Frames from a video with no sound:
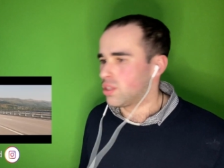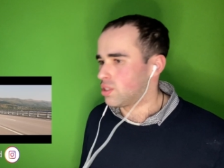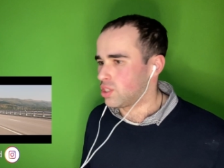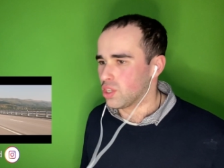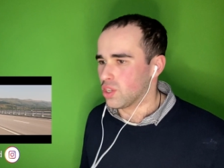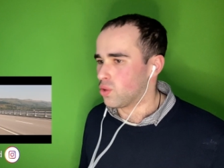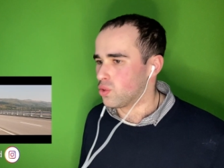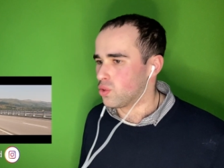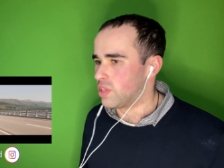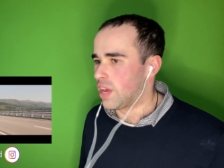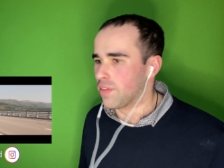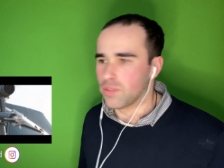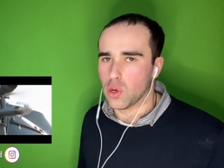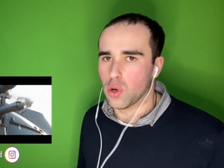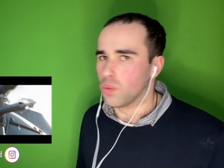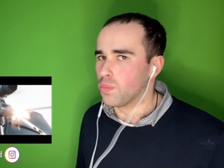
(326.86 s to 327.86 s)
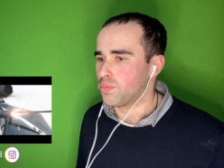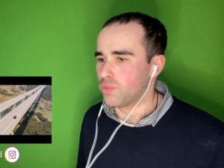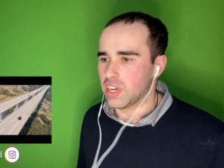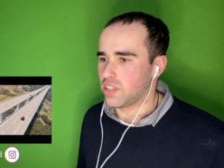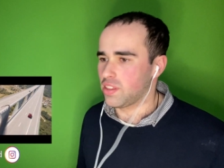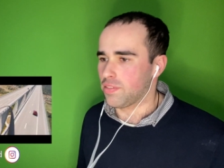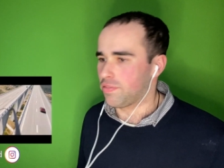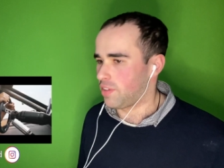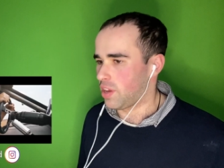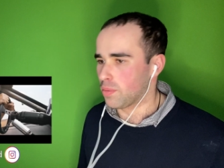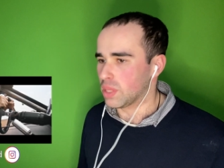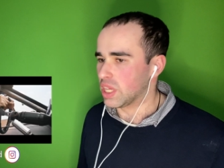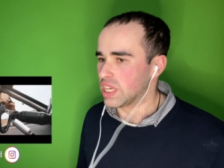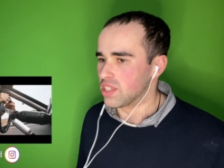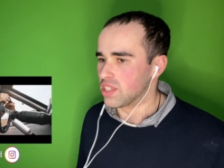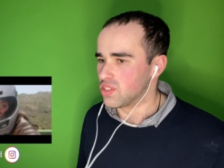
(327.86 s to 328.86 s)
You'll never break the
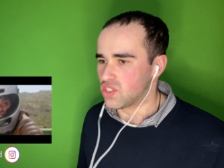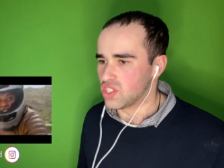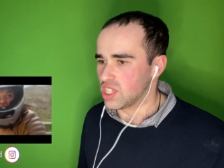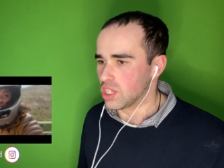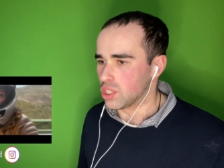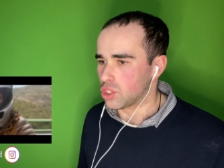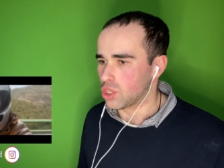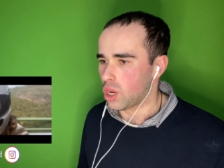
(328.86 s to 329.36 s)
family, indeed.